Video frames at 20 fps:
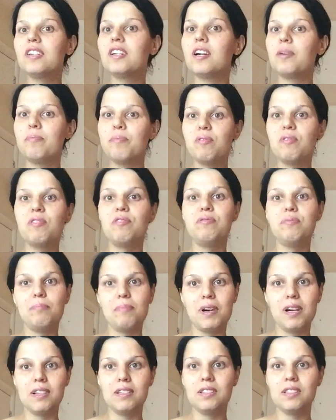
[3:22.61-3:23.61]
a couple of
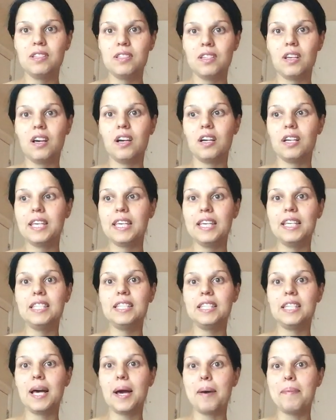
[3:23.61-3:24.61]
months
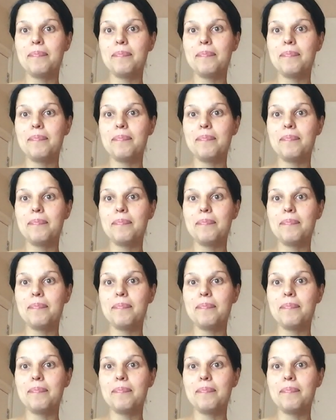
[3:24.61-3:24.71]
his